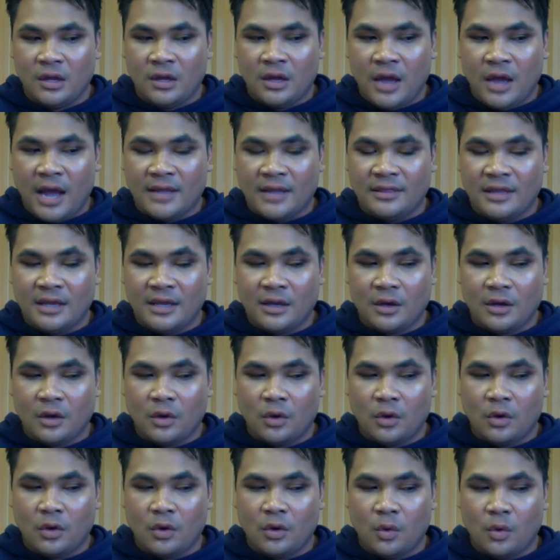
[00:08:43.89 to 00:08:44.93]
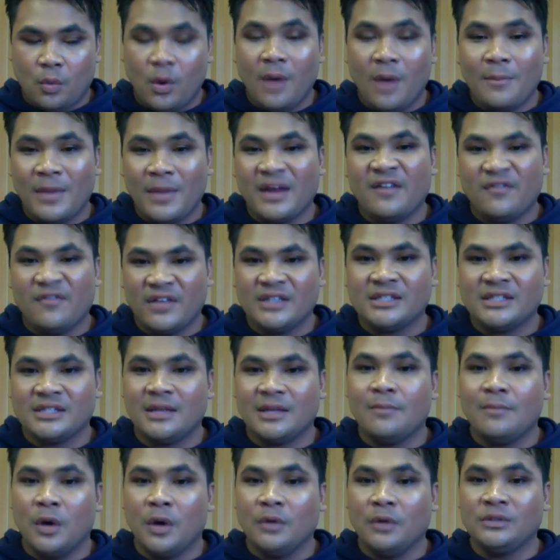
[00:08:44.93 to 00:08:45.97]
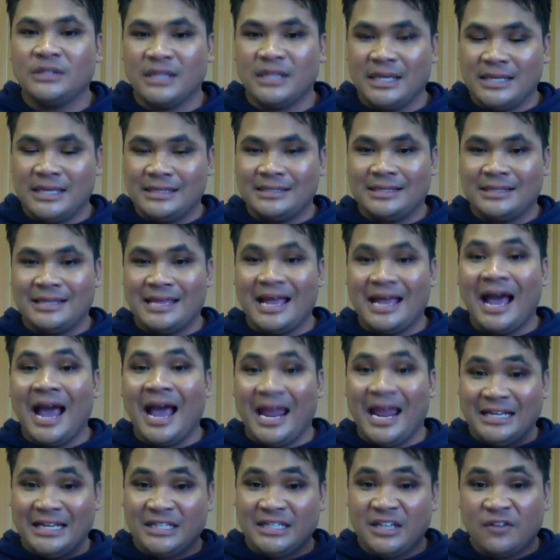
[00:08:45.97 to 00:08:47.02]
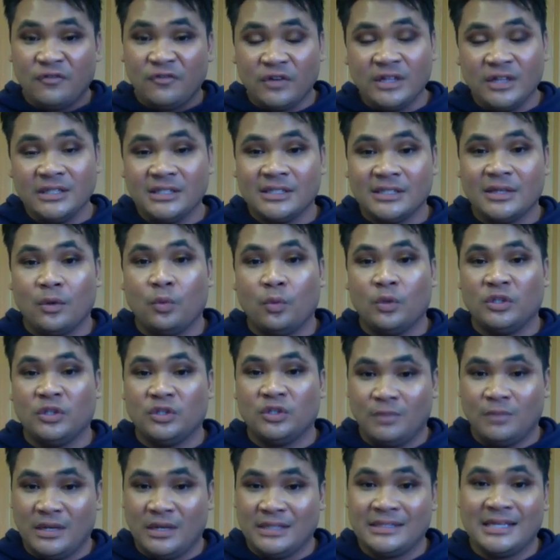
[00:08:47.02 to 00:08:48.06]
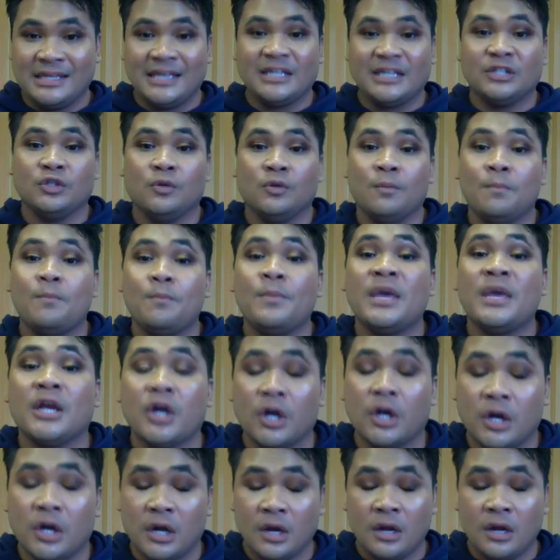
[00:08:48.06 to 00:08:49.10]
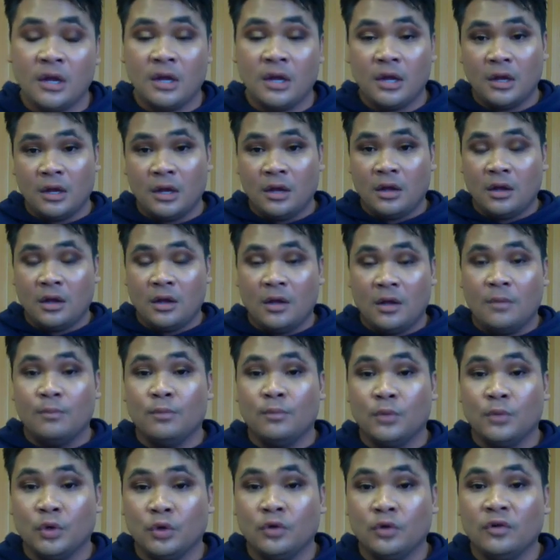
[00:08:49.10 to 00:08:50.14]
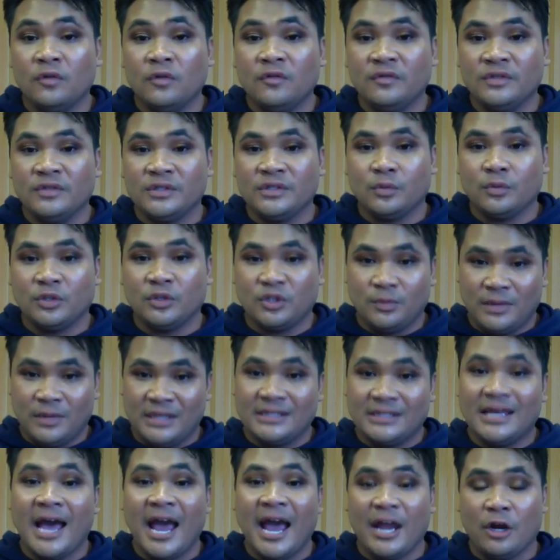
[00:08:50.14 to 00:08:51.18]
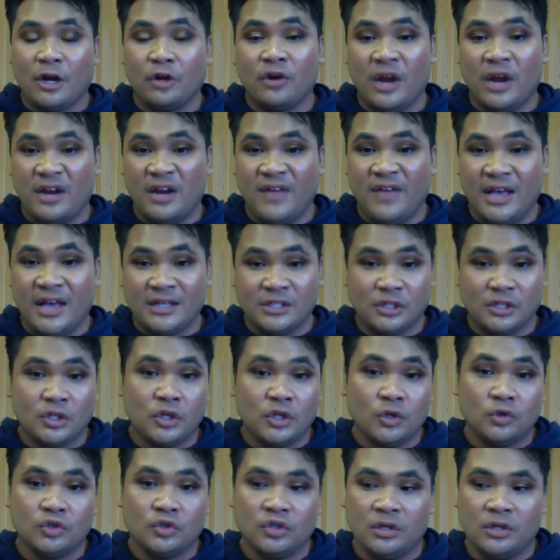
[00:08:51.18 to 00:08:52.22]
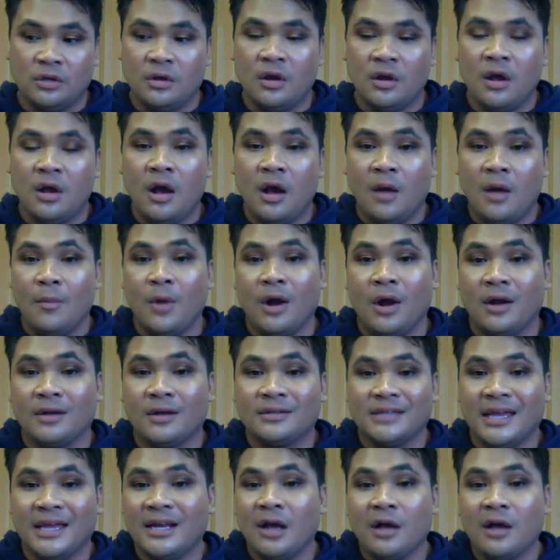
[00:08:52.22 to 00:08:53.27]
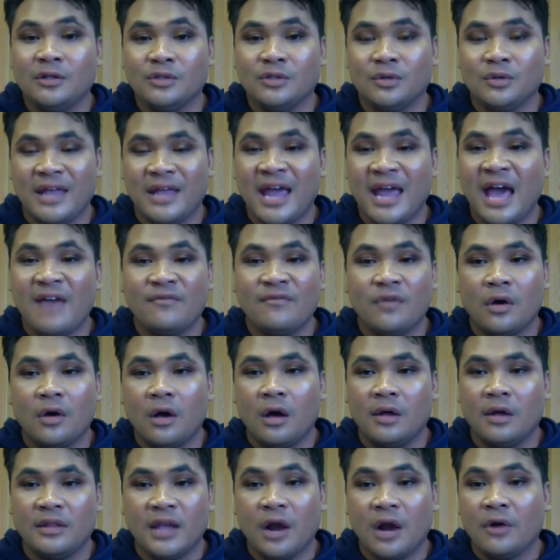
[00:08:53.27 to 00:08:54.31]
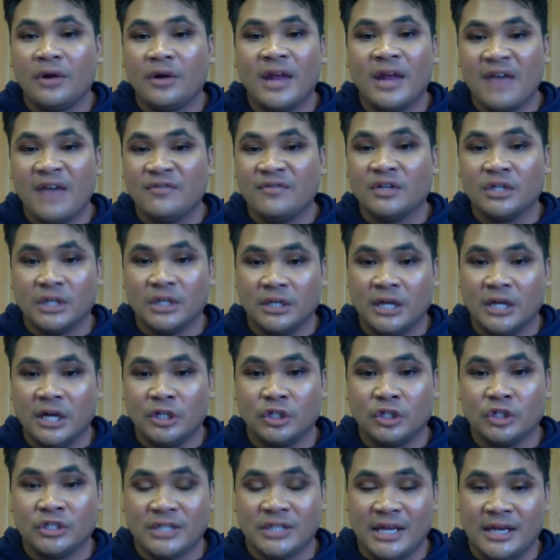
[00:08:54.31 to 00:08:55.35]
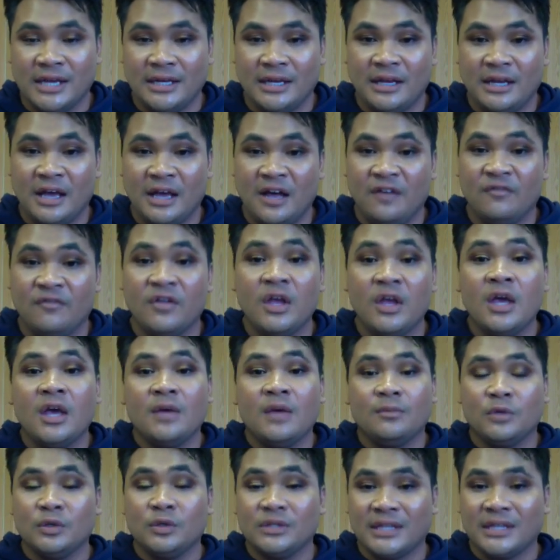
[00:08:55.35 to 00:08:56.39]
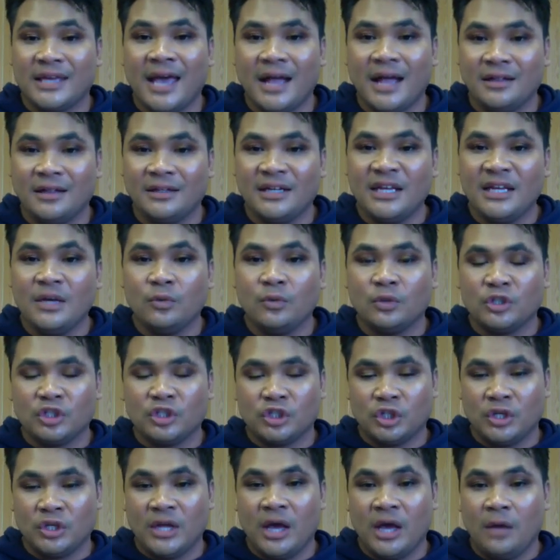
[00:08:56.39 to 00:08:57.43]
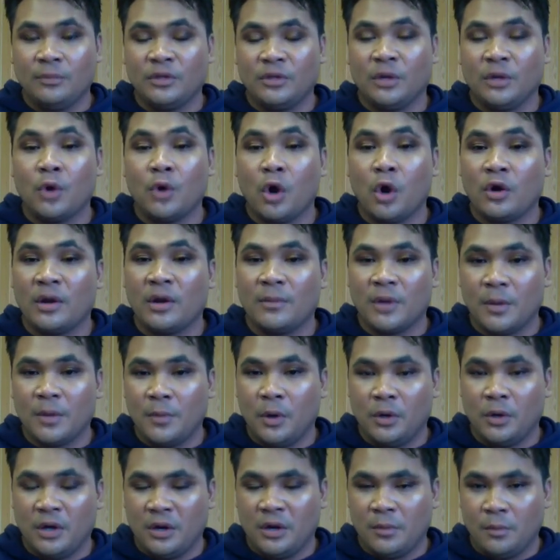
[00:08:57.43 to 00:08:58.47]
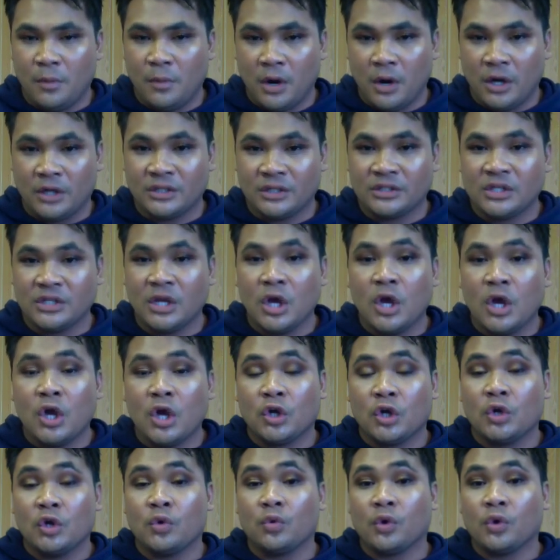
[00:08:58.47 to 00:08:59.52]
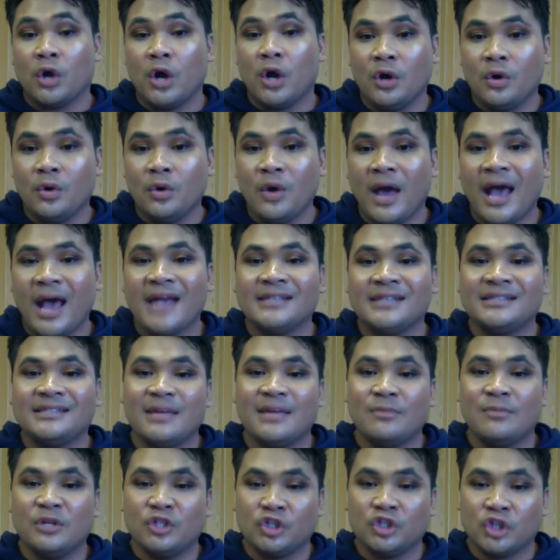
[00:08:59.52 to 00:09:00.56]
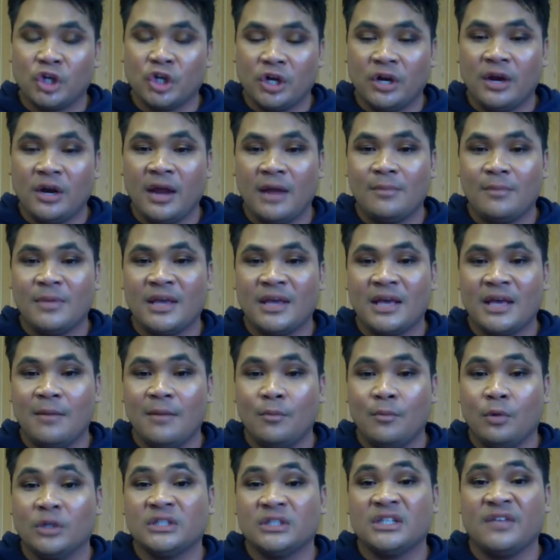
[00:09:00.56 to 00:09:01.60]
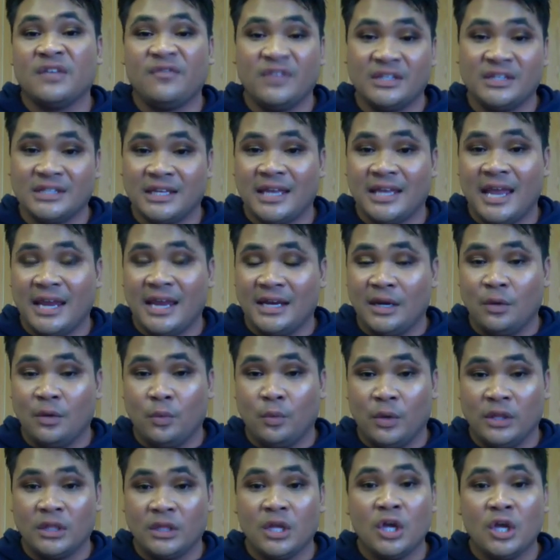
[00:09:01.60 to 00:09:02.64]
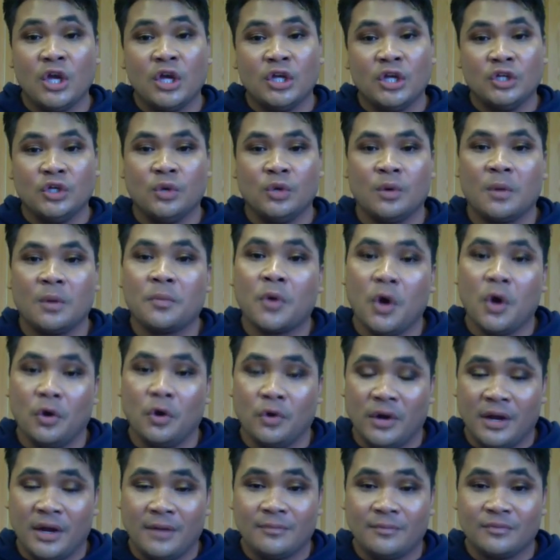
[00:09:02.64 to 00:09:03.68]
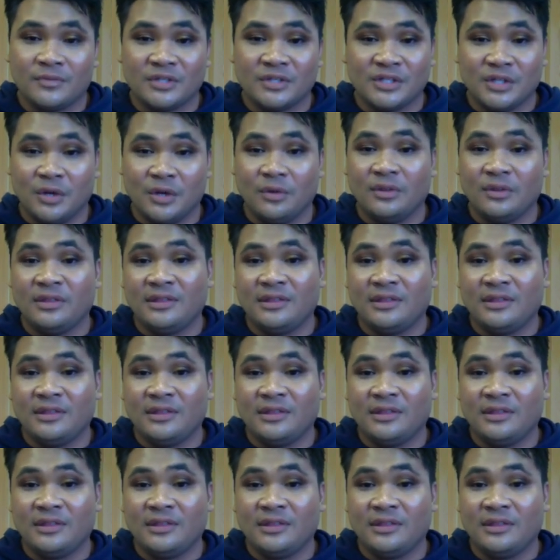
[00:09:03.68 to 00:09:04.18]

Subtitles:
I think, what benefits them most is the height difference, which means they can do bigger moves, which means higher grade of execution marks. And also they already have a good understanding of musicality, which should help their program component marks grow as they mature and become more sophisticated with newer programs. So